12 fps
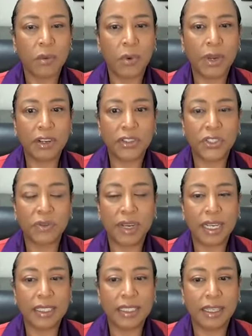We are
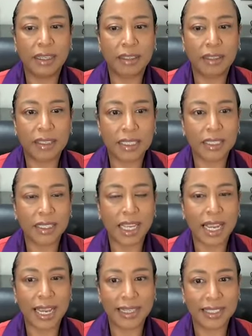directing this
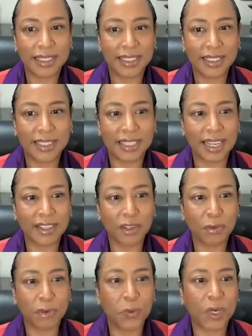light
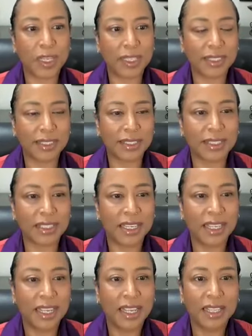through us.
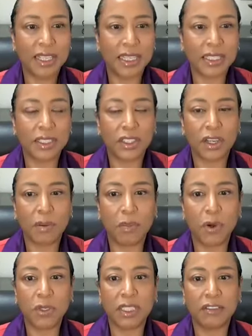This is our
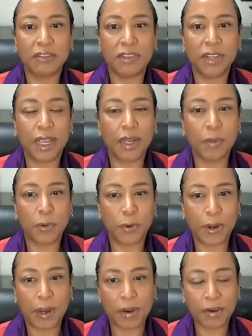most divine
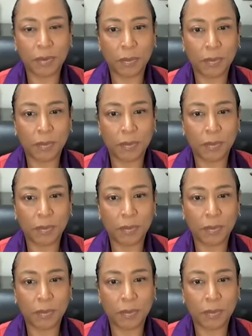prayer.